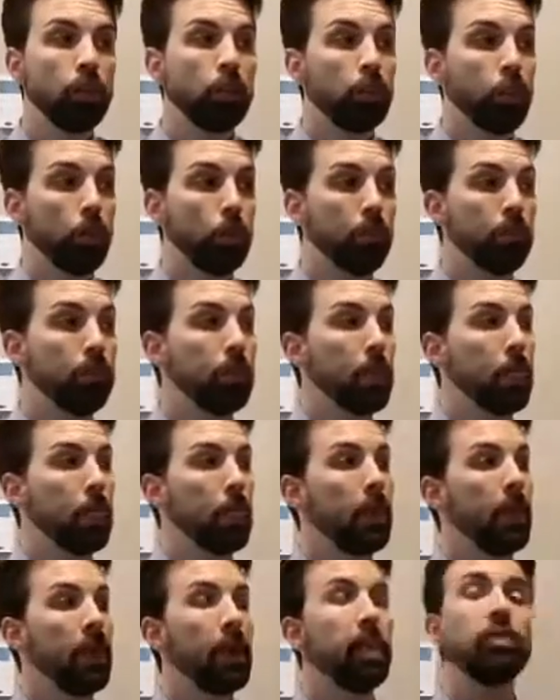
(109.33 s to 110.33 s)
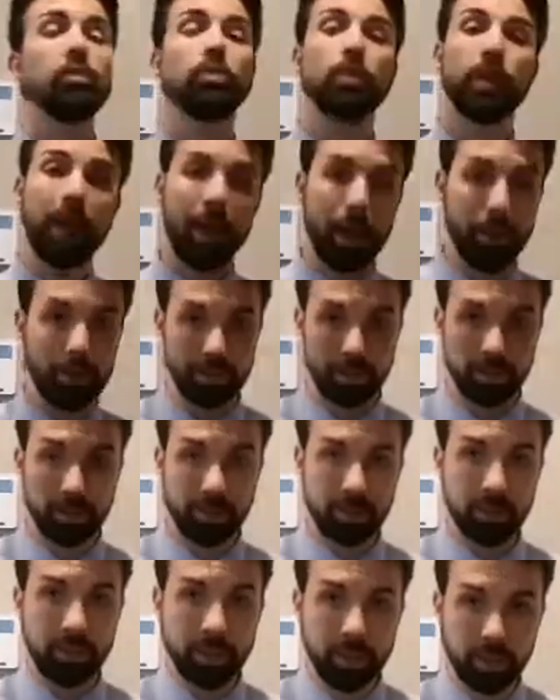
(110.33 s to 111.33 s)
So here's what
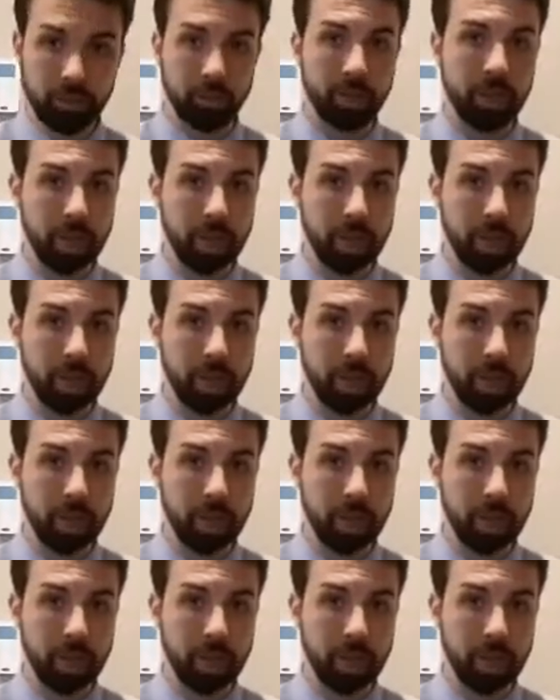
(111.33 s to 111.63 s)
happens.